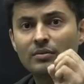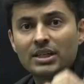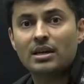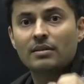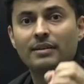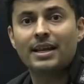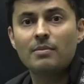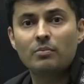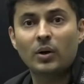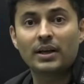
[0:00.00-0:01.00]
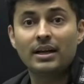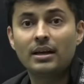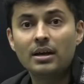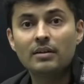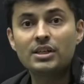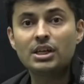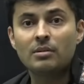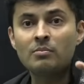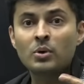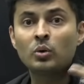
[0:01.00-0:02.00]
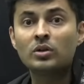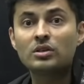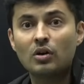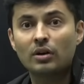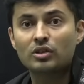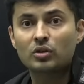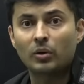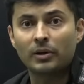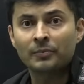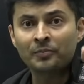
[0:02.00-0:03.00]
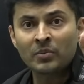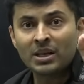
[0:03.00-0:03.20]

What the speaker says: which are very important, which improves your score.